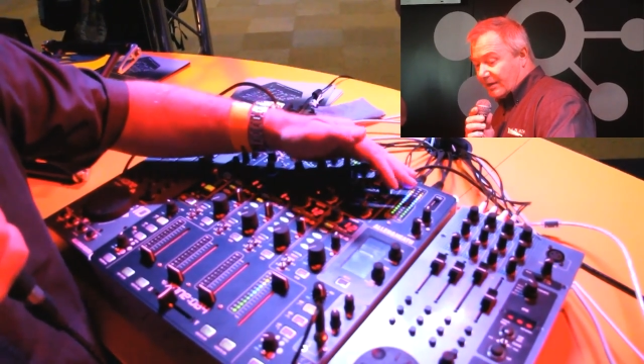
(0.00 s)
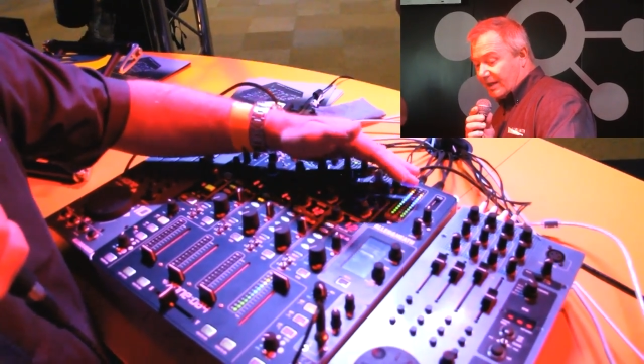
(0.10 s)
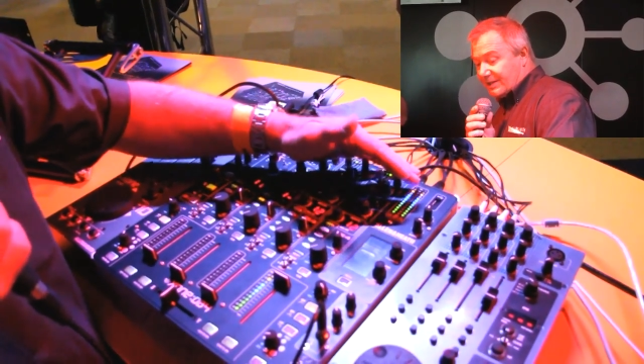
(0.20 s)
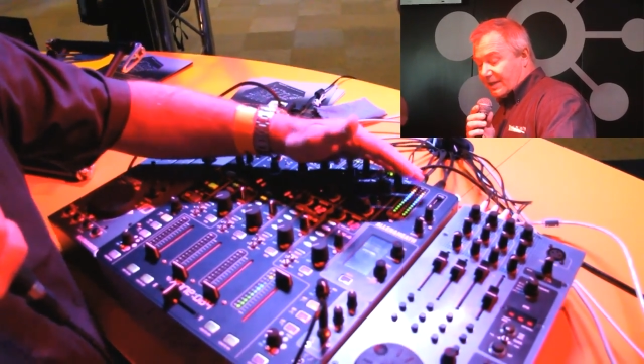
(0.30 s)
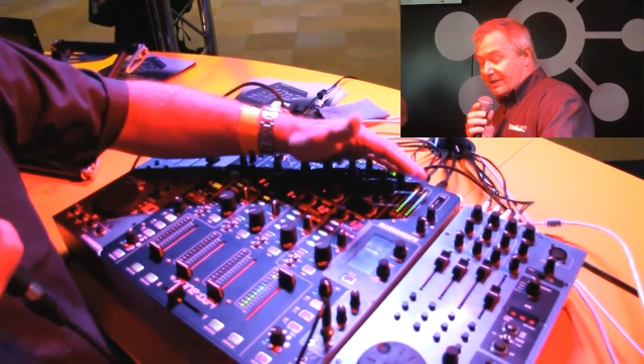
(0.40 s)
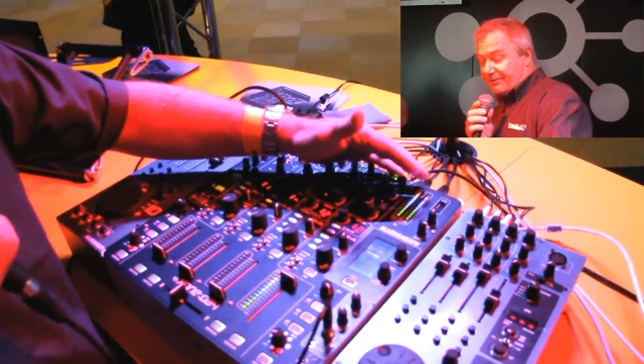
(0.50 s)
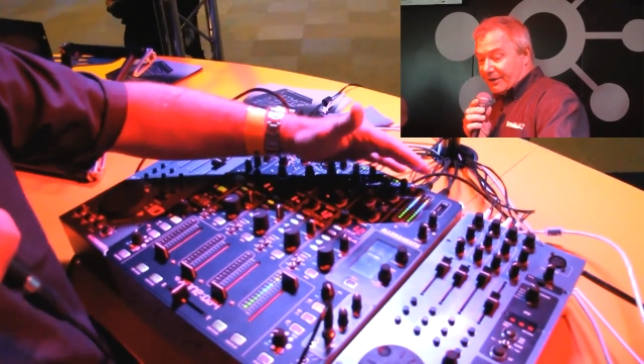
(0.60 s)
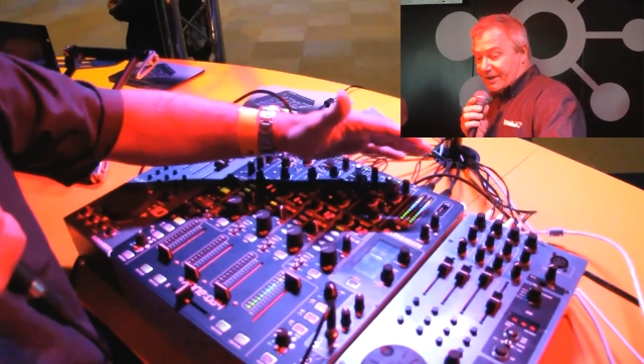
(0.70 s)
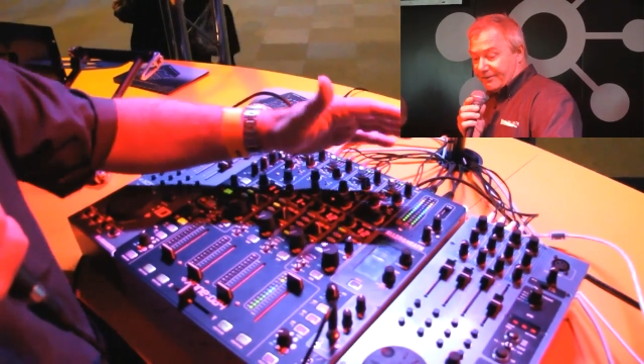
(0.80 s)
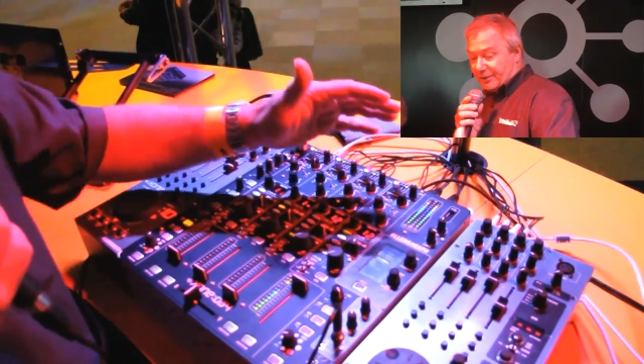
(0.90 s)
It's
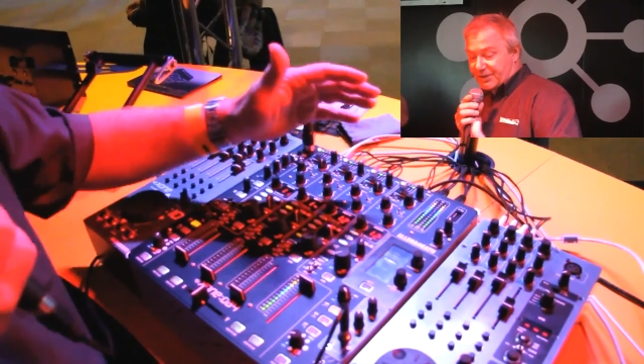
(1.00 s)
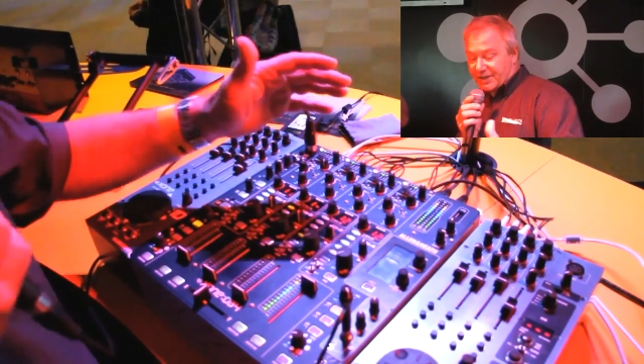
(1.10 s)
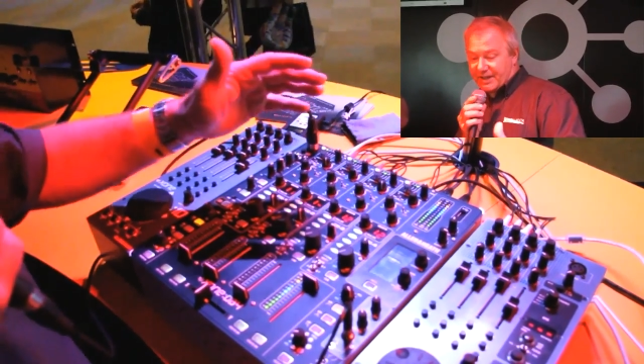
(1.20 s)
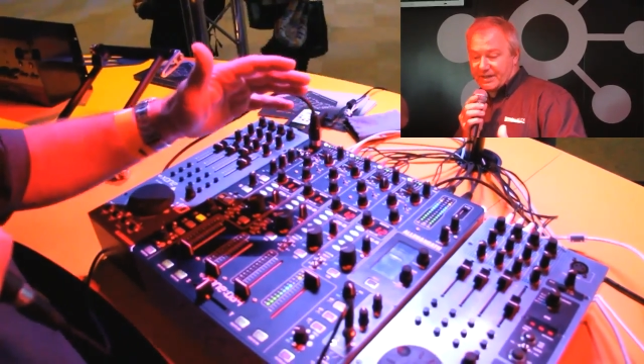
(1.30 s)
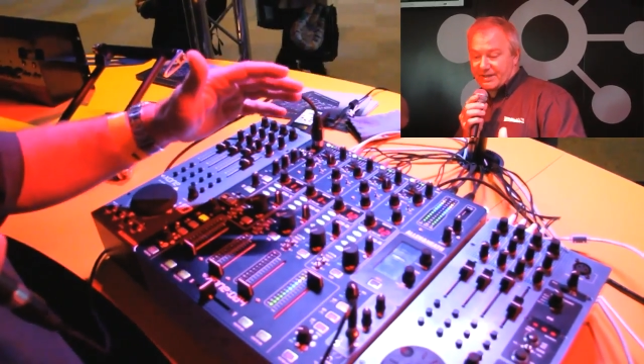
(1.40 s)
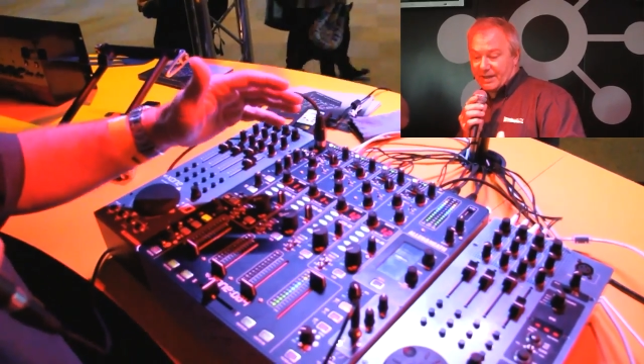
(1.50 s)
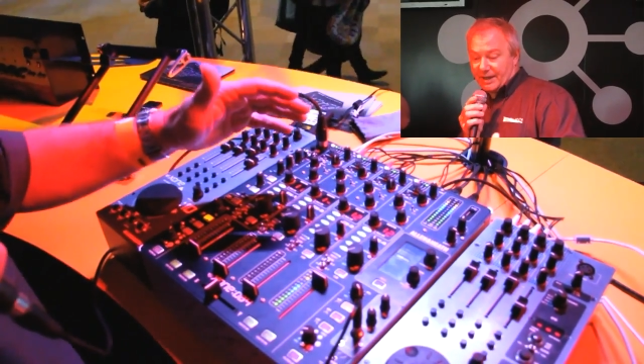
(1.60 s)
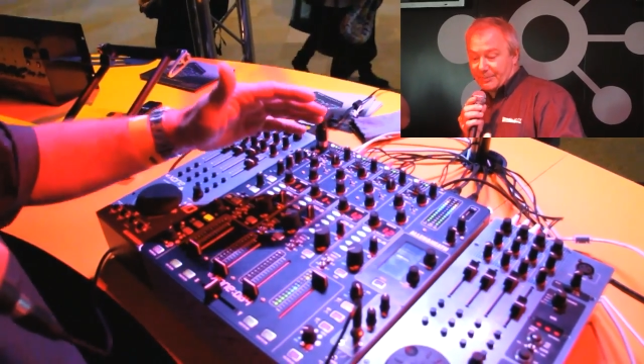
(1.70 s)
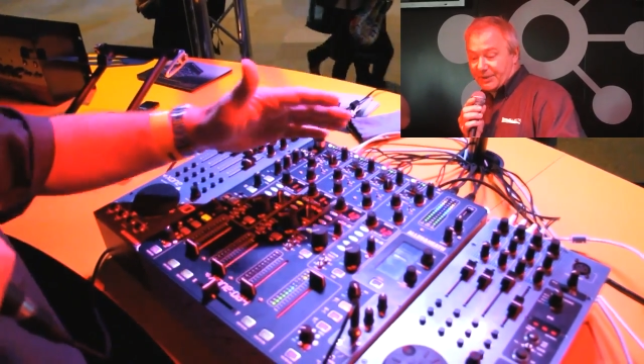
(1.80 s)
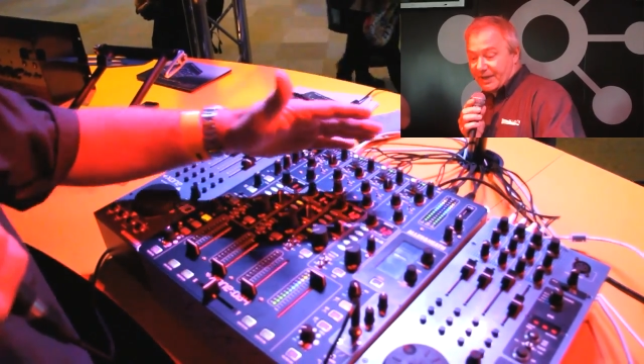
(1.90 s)
very difficult to see in this
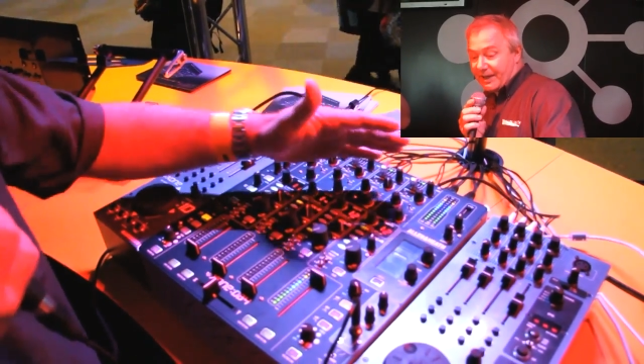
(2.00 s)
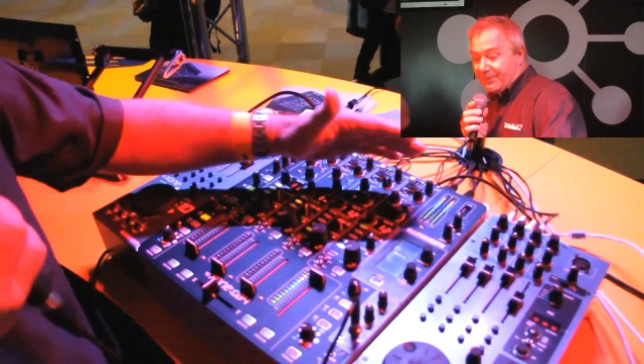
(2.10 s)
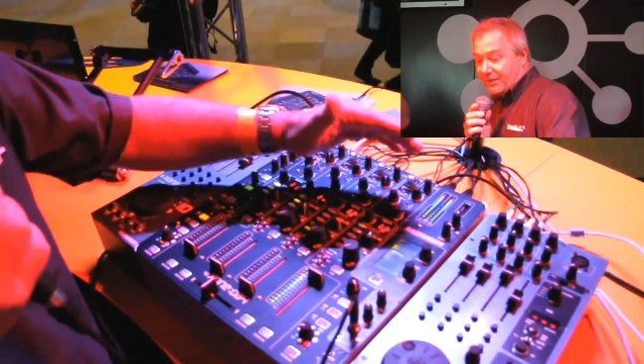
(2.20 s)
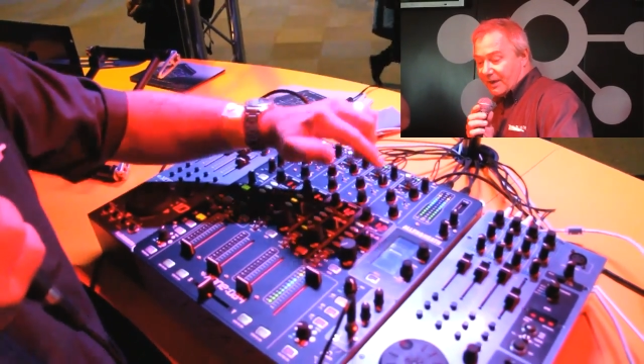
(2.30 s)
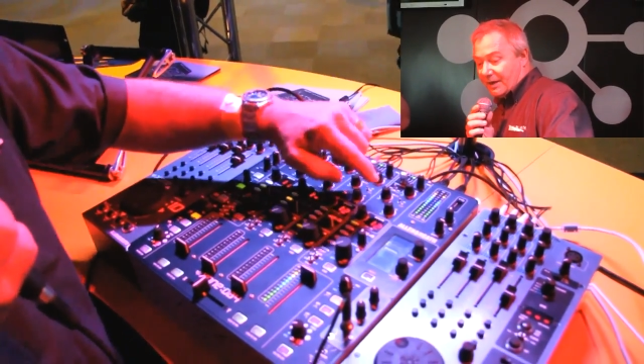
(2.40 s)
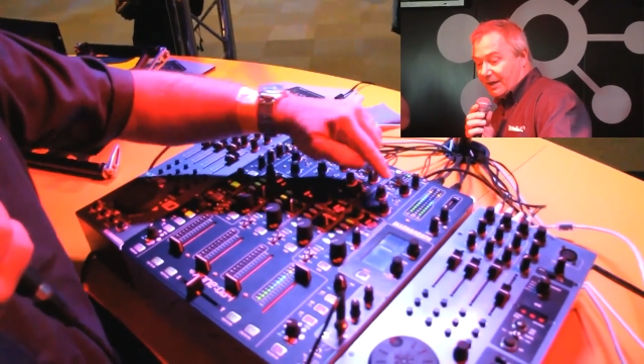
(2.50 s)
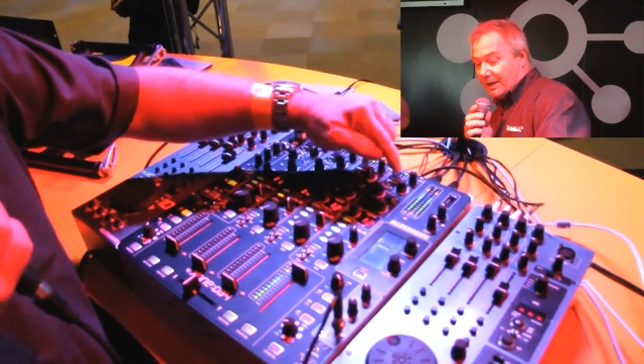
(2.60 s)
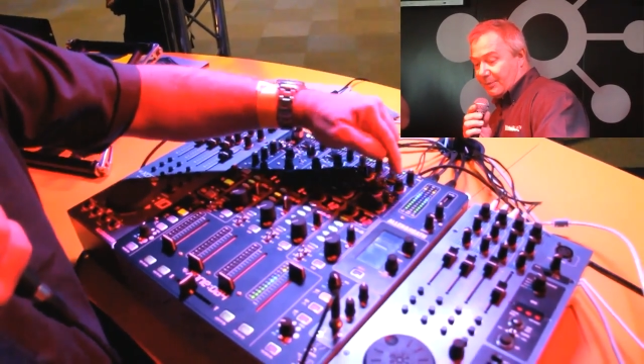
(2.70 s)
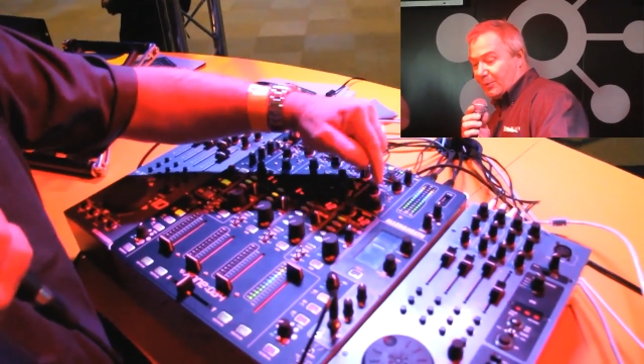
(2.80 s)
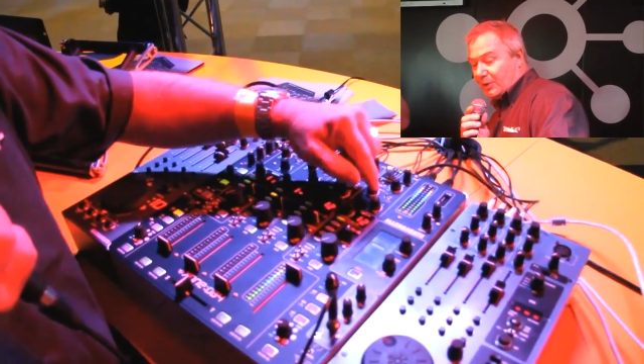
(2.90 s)
light, but the
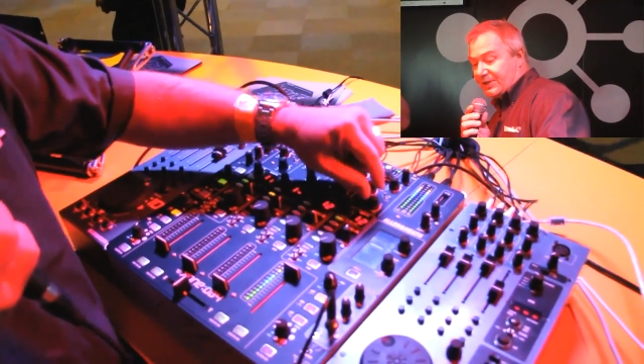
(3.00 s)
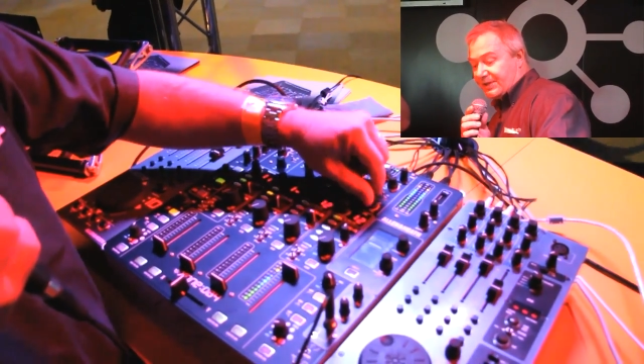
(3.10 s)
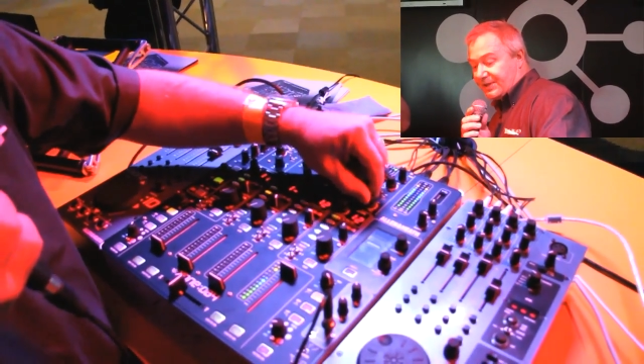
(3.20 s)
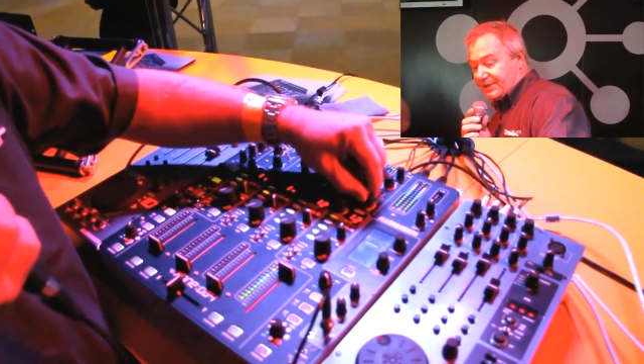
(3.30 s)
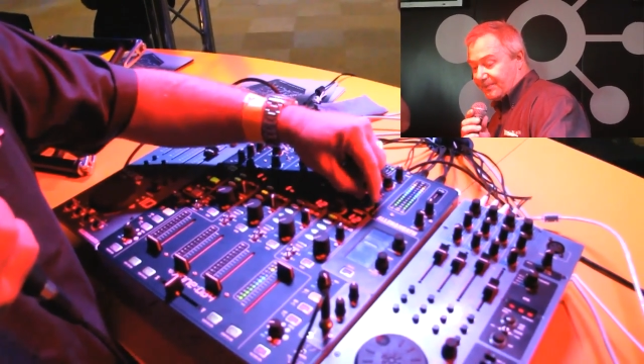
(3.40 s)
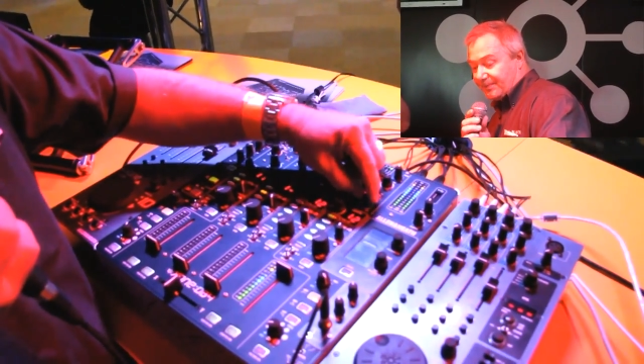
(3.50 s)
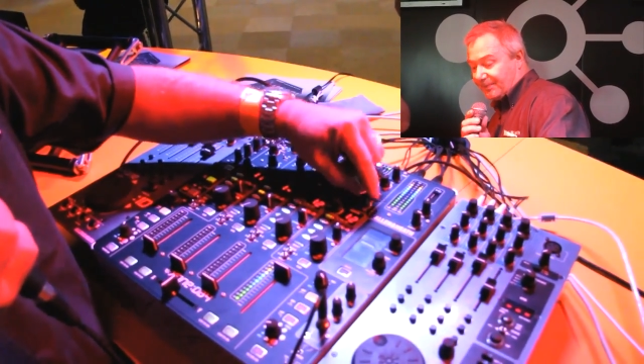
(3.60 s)
pointers